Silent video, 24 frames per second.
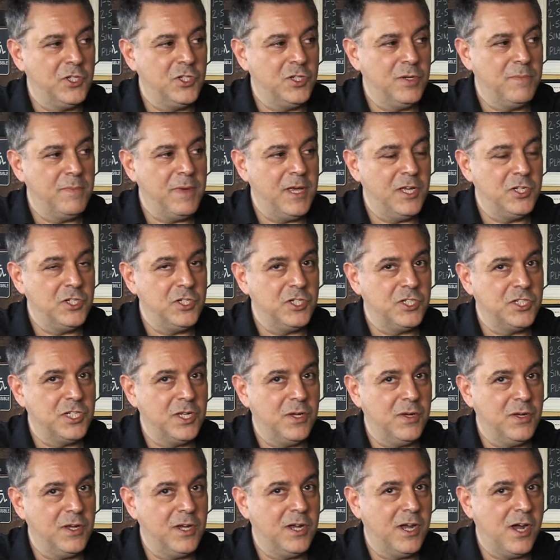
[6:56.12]
you imagine
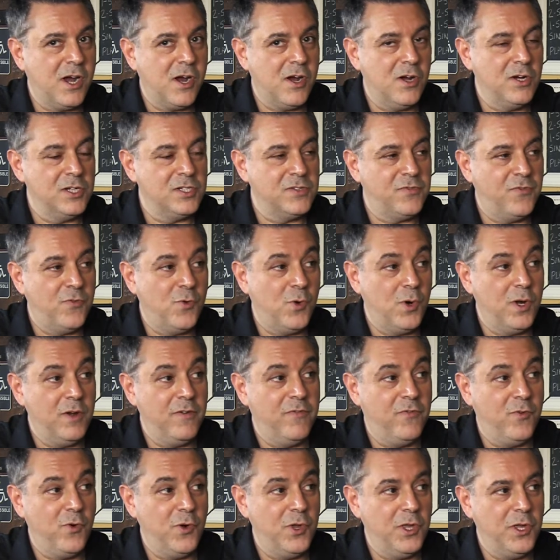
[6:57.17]
selling cars
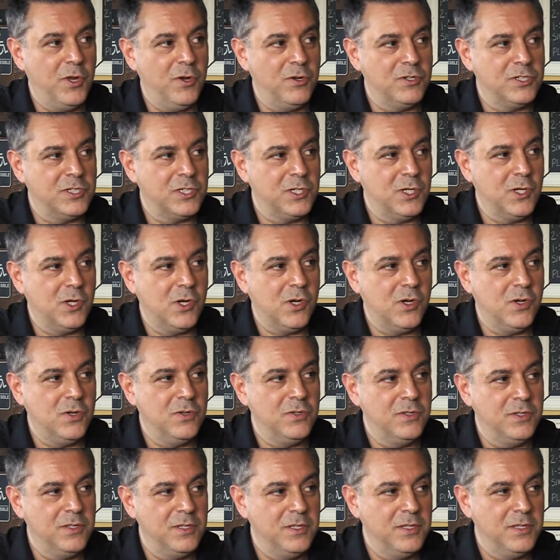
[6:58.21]
44 years ago
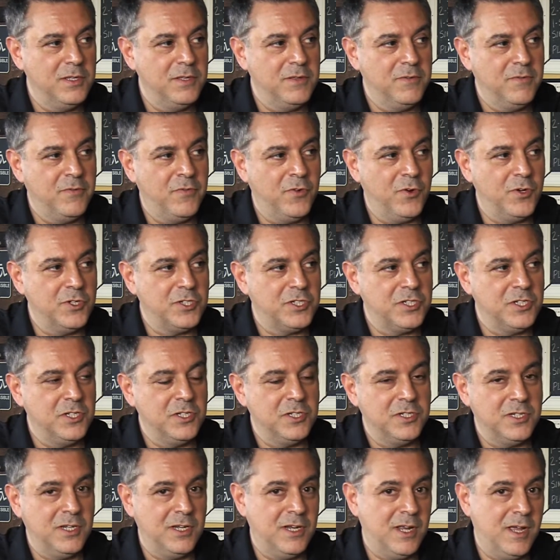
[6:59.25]

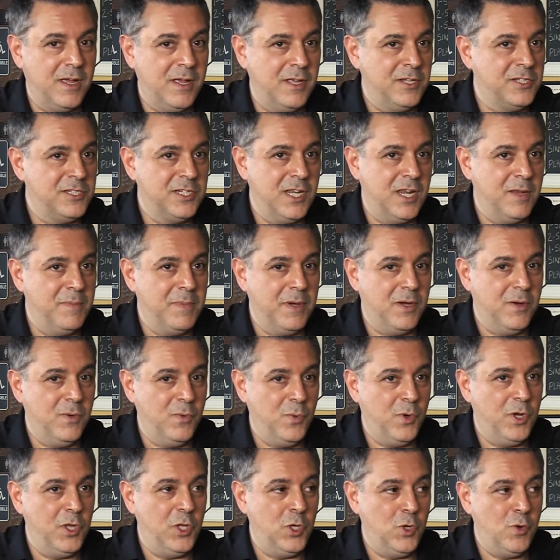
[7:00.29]
versus, and it's not about
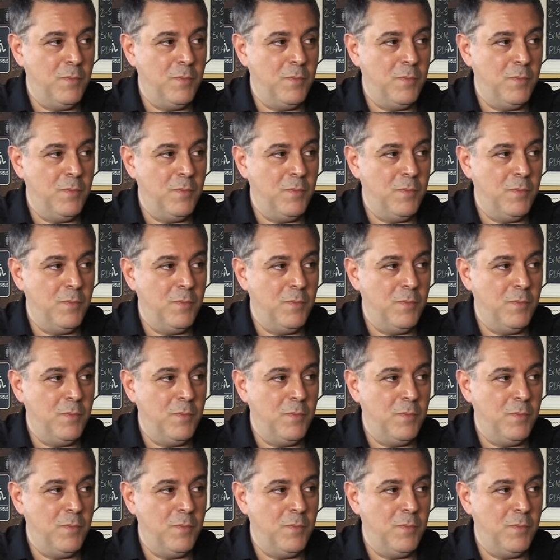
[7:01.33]
what you